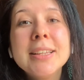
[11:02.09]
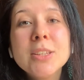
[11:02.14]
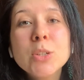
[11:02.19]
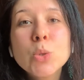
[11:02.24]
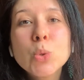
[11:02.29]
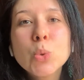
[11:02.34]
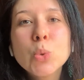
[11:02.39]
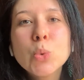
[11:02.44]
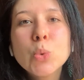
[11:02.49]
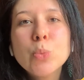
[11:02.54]

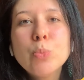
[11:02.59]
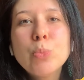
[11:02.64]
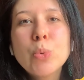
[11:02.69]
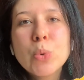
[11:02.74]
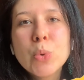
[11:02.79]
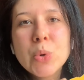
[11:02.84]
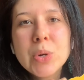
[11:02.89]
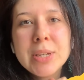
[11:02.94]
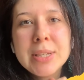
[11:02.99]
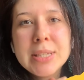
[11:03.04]
cool
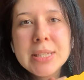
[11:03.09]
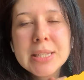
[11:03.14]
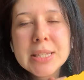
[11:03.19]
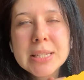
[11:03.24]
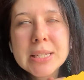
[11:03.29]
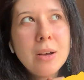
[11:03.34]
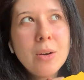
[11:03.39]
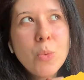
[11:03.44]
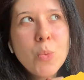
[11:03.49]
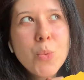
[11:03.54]

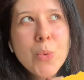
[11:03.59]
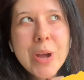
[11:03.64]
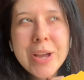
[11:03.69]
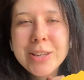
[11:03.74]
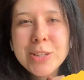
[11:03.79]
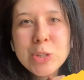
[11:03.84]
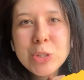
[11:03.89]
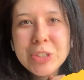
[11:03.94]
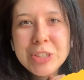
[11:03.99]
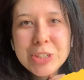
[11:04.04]
point
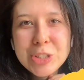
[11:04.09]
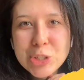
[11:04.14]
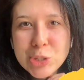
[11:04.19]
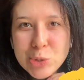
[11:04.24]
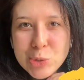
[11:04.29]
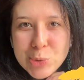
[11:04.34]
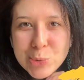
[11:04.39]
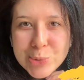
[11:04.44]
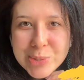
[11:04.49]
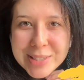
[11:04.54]
when you need to
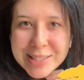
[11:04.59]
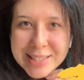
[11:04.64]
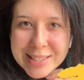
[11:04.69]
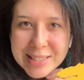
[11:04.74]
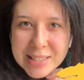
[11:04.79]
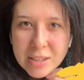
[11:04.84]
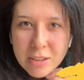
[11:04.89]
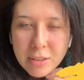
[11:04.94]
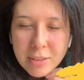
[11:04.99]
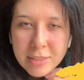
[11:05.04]
use
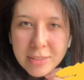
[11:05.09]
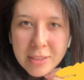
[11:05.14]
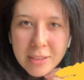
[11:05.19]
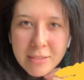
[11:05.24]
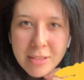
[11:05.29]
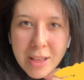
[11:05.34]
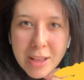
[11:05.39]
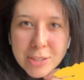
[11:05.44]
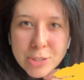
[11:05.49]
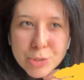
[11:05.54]
Seesaw in the
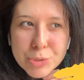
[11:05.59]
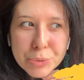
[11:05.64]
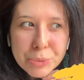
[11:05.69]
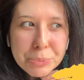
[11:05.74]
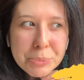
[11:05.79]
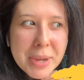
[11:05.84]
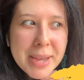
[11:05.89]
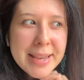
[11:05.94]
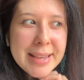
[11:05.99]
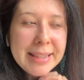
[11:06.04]

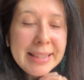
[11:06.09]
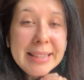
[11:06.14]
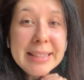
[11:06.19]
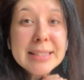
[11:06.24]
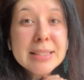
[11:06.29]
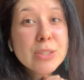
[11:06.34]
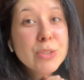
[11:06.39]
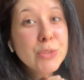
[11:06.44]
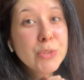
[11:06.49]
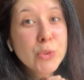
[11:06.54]
classroom
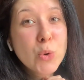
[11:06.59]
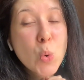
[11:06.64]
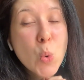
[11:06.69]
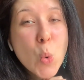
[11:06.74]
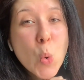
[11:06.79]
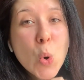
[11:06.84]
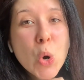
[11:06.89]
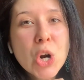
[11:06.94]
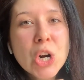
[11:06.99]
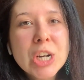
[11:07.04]
is, of
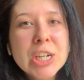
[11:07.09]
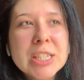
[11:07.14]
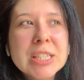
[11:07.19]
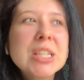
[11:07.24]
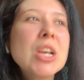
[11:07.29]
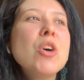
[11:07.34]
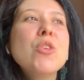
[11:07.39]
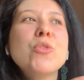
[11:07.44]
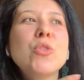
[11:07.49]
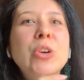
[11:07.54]

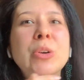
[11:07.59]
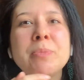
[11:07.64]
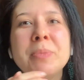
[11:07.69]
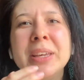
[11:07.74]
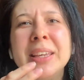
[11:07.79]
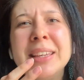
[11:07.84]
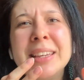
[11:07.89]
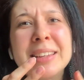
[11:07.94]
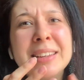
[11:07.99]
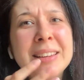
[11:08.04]
course, for
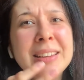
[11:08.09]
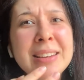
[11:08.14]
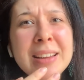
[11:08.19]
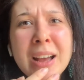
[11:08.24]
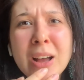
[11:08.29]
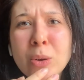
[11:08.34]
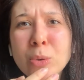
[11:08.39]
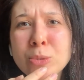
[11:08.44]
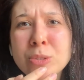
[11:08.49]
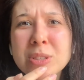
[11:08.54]
making
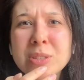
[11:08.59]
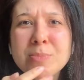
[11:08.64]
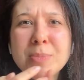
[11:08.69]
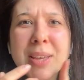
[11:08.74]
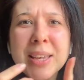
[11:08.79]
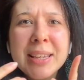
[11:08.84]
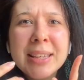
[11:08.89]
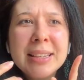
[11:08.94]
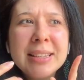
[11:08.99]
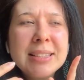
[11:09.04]

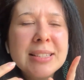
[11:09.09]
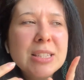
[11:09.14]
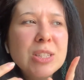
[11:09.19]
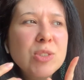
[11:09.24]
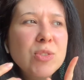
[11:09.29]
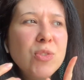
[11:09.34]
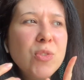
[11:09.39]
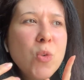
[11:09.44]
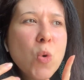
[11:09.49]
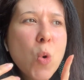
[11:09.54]

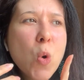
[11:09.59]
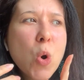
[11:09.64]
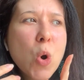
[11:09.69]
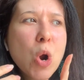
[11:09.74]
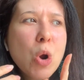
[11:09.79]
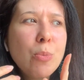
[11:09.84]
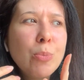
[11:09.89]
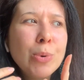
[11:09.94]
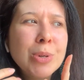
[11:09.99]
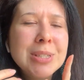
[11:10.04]
announcements,
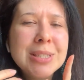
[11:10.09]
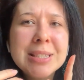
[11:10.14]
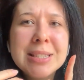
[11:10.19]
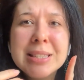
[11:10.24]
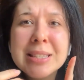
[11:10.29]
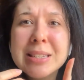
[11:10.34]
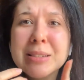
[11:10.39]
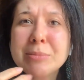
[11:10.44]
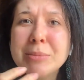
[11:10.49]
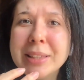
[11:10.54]
for
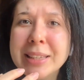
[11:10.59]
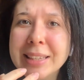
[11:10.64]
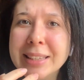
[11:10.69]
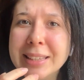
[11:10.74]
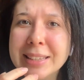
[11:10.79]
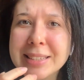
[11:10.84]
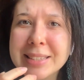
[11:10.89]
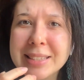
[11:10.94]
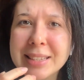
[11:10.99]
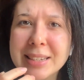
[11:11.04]
posting some
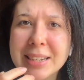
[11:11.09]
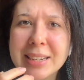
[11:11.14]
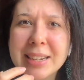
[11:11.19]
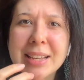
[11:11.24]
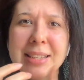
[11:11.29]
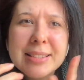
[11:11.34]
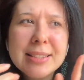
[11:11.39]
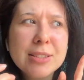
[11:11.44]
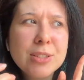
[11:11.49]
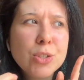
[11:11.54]
links that are
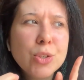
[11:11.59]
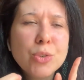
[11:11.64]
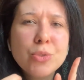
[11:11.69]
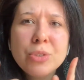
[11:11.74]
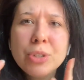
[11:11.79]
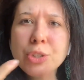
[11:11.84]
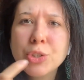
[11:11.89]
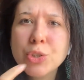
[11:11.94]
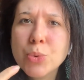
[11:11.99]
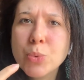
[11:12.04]

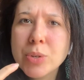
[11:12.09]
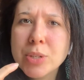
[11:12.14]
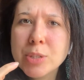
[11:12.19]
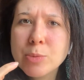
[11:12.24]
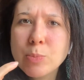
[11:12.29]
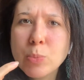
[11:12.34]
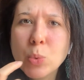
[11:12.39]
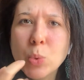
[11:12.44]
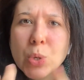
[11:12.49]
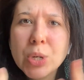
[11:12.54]
necessary,
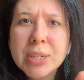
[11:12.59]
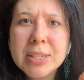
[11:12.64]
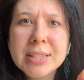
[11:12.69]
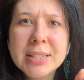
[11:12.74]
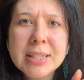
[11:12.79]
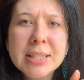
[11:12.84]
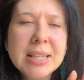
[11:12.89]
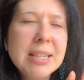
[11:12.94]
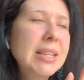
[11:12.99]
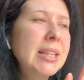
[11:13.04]
choice boards
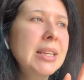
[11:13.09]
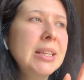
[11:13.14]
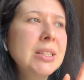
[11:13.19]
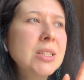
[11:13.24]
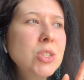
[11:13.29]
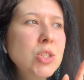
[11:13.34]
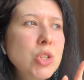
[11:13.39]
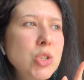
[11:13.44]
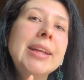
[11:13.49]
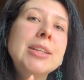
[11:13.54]
that they
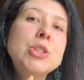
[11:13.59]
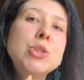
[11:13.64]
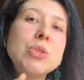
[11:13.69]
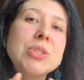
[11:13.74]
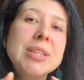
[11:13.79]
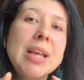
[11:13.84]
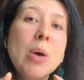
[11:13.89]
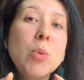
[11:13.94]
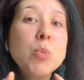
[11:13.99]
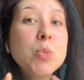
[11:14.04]
can do
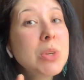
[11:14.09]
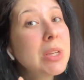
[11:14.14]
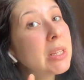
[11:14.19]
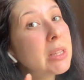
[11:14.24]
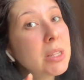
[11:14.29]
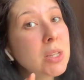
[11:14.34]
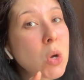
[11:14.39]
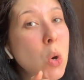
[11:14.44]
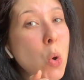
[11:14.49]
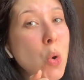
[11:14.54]
some
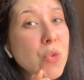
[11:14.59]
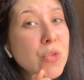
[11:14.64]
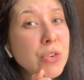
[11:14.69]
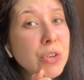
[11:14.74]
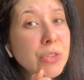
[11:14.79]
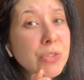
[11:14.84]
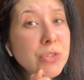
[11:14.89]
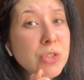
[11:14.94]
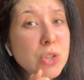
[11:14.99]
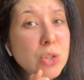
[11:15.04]
weekly
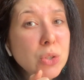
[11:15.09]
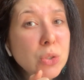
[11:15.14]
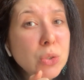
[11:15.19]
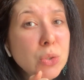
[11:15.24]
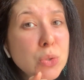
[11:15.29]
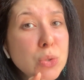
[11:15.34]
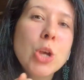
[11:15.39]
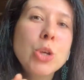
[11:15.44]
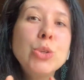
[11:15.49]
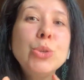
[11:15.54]

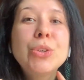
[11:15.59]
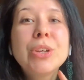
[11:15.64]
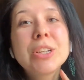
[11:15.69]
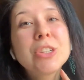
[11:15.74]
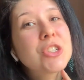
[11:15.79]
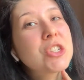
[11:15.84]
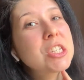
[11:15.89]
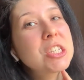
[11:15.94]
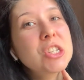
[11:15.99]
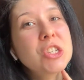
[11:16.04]
overview. You
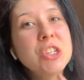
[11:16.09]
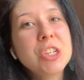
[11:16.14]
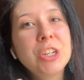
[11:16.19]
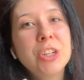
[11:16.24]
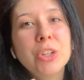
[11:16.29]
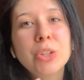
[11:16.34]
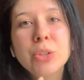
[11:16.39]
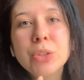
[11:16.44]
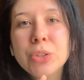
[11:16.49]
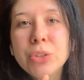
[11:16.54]
can just
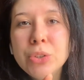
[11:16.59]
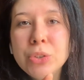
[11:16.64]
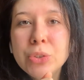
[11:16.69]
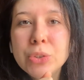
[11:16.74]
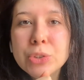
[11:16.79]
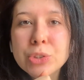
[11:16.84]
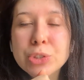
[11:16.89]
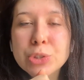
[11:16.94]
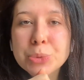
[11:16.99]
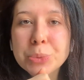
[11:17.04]
share good
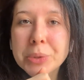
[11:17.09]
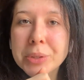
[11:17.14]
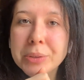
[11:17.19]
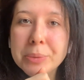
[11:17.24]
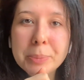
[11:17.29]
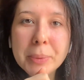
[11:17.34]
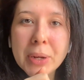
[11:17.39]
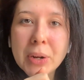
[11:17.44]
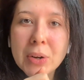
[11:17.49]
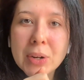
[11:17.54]
news
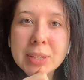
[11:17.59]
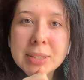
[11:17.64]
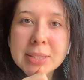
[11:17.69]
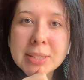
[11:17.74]
with parents